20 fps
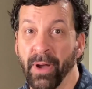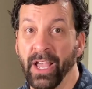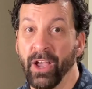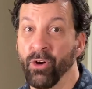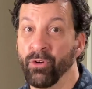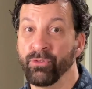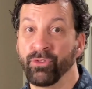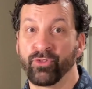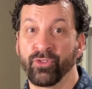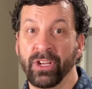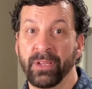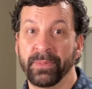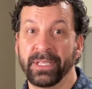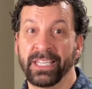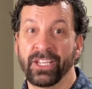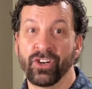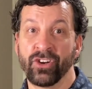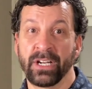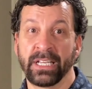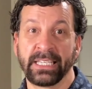own dream in
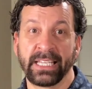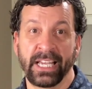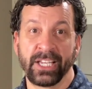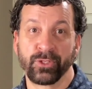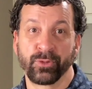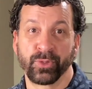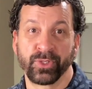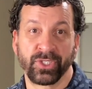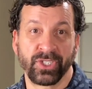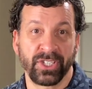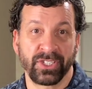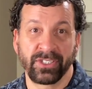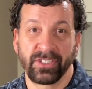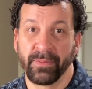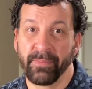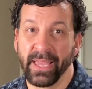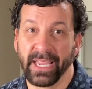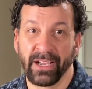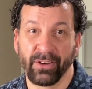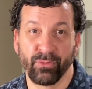the early days was just to
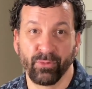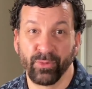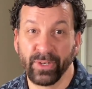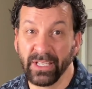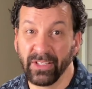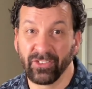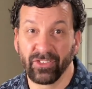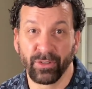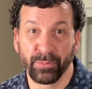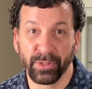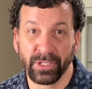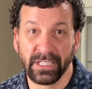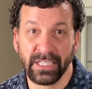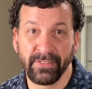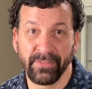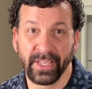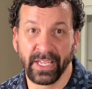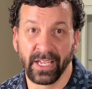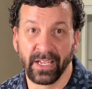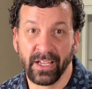make a reasonable
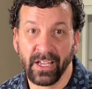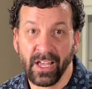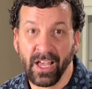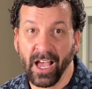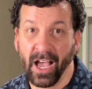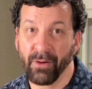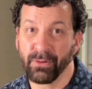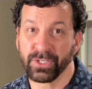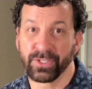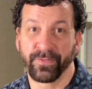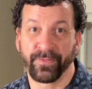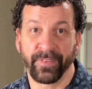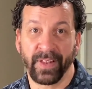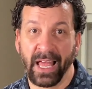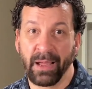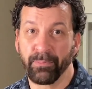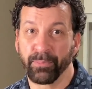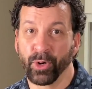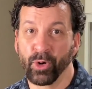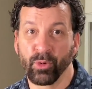living. I was
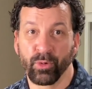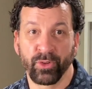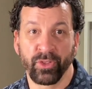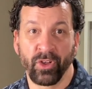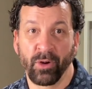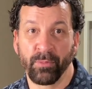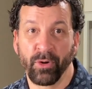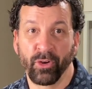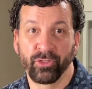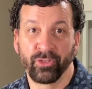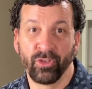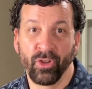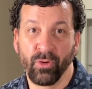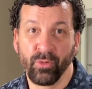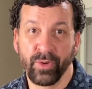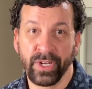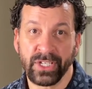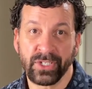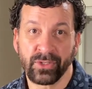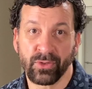flat broke with almost no
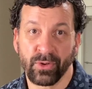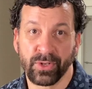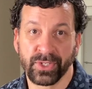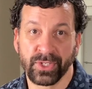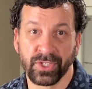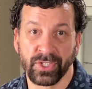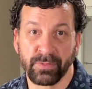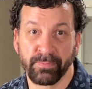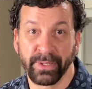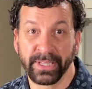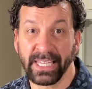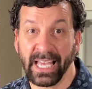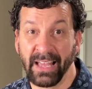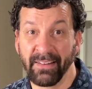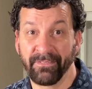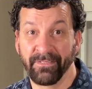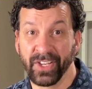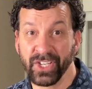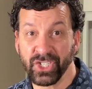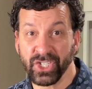resources, but
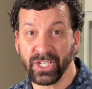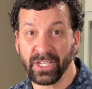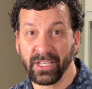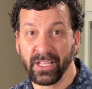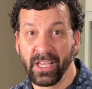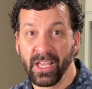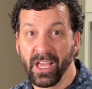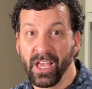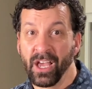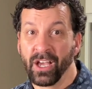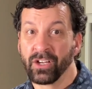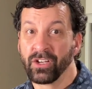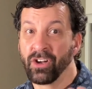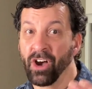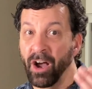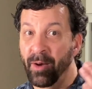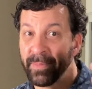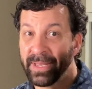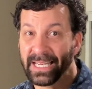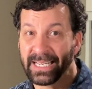that vision
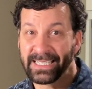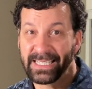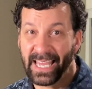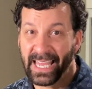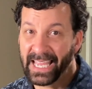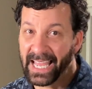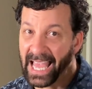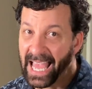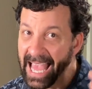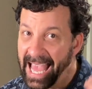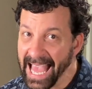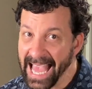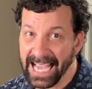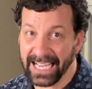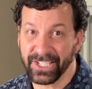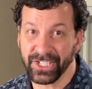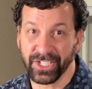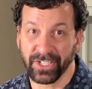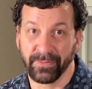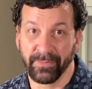got me to take
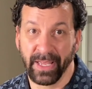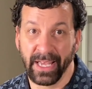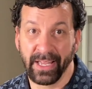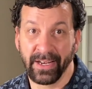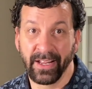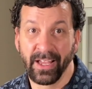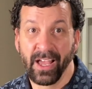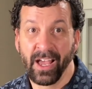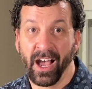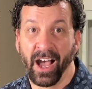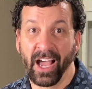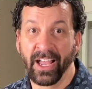action, man. I